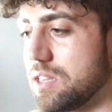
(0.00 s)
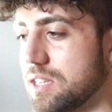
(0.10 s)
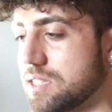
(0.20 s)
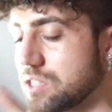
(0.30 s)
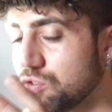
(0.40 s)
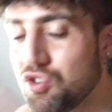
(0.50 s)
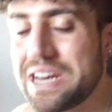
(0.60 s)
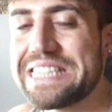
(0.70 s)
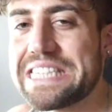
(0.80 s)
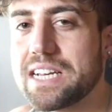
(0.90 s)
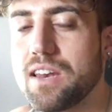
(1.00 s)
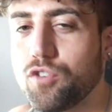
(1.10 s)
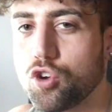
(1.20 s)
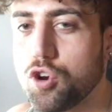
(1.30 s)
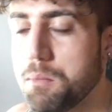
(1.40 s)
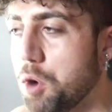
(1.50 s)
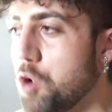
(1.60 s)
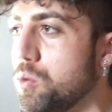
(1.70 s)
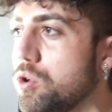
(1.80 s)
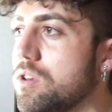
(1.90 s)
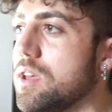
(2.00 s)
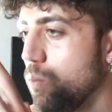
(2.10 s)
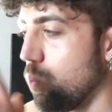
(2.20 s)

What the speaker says: This is a really significant moment,